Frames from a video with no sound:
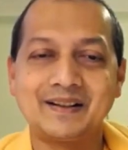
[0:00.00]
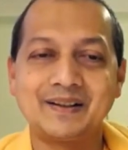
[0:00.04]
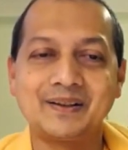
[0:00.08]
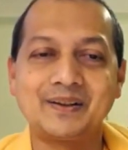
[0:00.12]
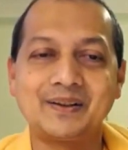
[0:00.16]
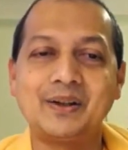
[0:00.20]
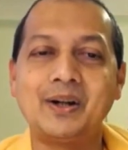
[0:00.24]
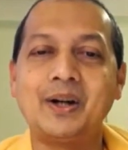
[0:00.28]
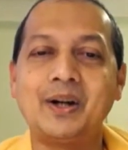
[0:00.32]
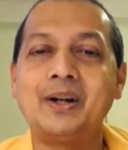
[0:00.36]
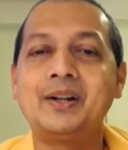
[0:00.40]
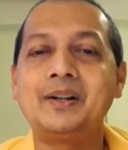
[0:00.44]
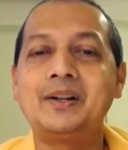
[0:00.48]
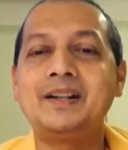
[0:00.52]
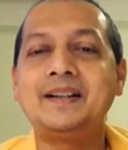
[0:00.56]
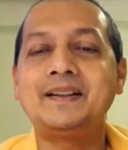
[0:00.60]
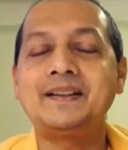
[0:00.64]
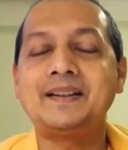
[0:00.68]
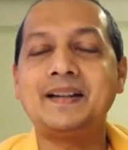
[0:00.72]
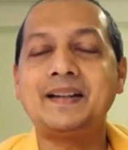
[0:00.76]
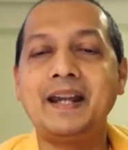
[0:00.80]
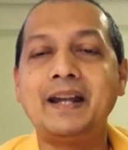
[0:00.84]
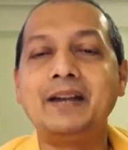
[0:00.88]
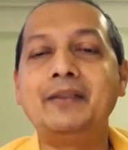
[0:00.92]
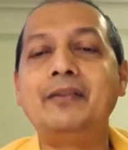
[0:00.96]
God
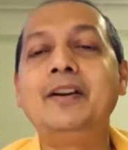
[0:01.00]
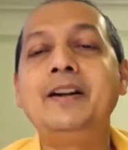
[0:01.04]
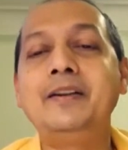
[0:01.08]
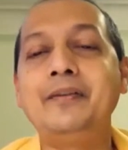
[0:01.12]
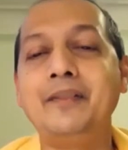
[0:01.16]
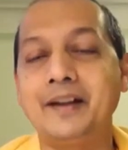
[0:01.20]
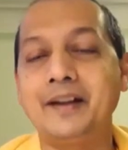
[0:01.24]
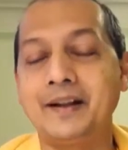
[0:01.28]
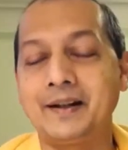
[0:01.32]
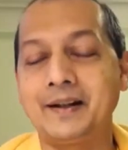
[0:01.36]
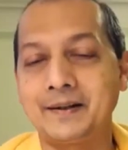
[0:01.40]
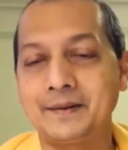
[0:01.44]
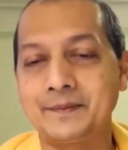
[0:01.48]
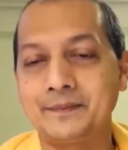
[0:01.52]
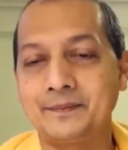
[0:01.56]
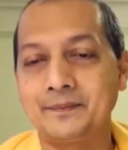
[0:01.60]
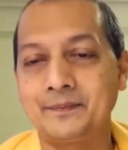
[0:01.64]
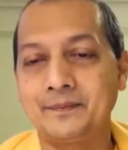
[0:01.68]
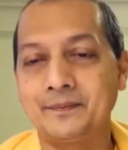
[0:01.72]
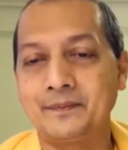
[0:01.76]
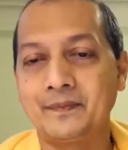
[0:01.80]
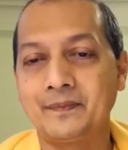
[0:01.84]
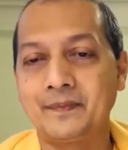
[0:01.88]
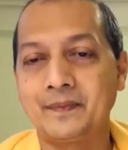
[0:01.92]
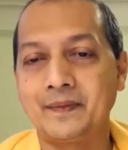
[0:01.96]
is everywhere.
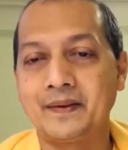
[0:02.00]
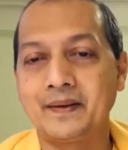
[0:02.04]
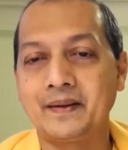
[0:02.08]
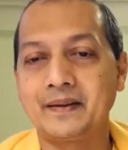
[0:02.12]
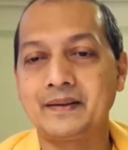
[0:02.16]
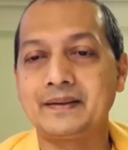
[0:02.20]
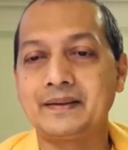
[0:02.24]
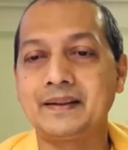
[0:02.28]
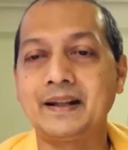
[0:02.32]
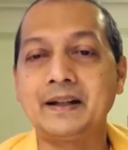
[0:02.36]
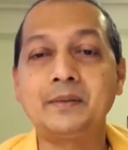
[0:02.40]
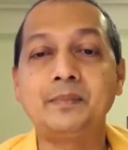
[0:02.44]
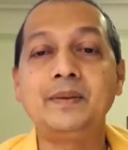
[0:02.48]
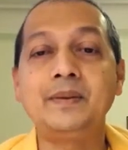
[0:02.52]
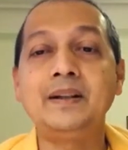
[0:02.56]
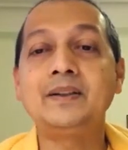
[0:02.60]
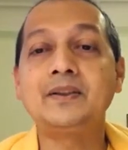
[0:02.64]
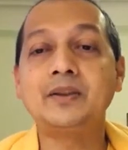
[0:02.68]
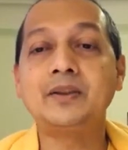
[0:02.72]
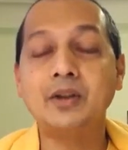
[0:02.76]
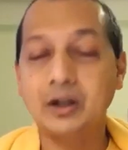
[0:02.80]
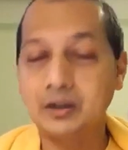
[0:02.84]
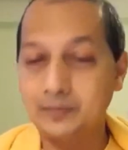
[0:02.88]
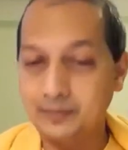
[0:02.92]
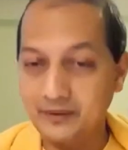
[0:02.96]
That means
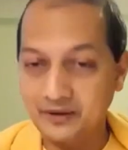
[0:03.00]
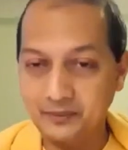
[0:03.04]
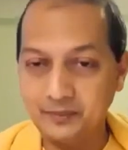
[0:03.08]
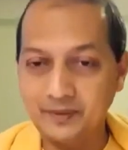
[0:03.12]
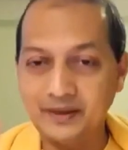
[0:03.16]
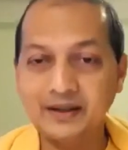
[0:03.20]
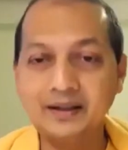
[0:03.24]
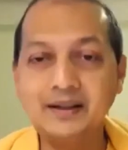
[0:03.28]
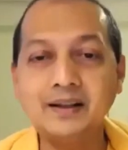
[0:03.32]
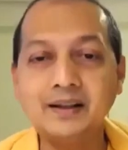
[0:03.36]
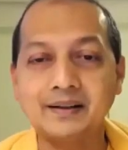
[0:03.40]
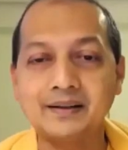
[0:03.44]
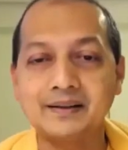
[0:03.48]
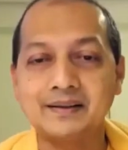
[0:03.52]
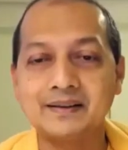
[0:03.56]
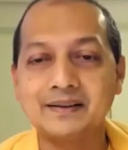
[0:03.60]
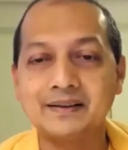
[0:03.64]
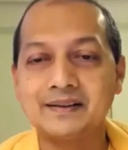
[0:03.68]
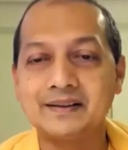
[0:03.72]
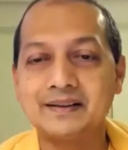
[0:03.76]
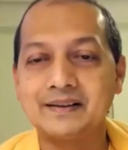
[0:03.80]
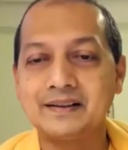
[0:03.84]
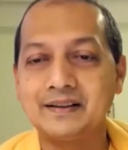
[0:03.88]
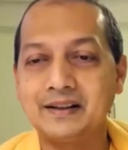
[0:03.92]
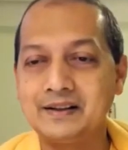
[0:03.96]
God must be here.
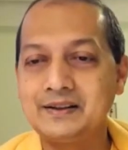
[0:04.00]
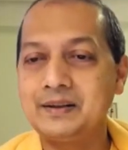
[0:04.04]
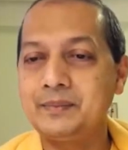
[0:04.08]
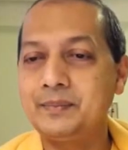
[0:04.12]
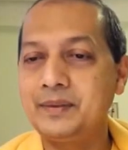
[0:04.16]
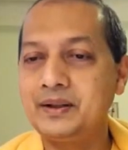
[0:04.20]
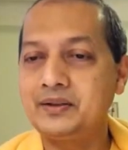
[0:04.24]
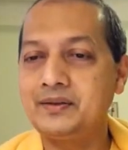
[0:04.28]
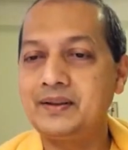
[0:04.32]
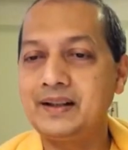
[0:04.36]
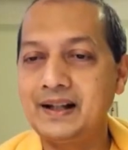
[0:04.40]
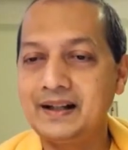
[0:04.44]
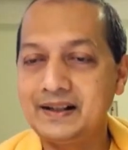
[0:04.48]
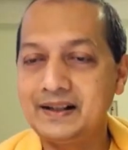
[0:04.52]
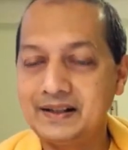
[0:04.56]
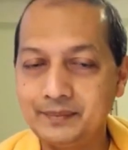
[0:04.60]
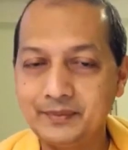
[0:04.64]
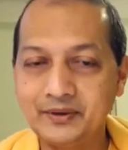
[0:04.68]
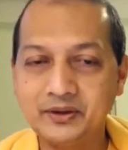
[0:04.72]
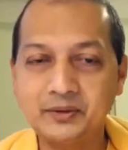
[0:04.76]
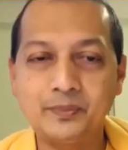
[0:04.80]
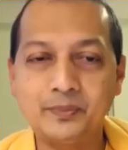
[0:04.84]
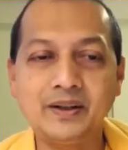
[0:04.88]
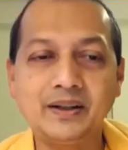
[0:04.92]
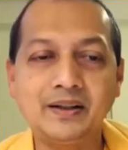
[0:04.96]
The ultimate reality
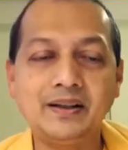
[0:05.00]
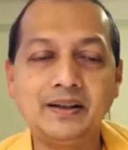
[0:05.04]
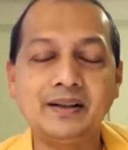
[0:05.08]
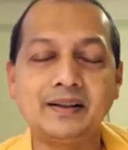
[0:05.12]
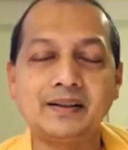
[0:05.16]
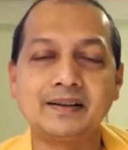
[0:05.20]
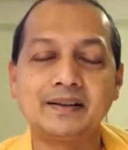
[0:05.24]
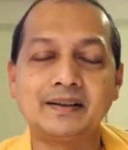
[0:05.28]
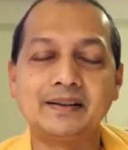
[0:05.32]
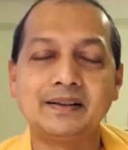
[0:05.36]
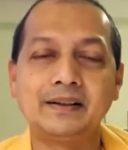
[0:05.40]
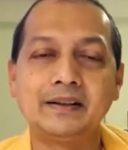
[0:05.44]
must be here.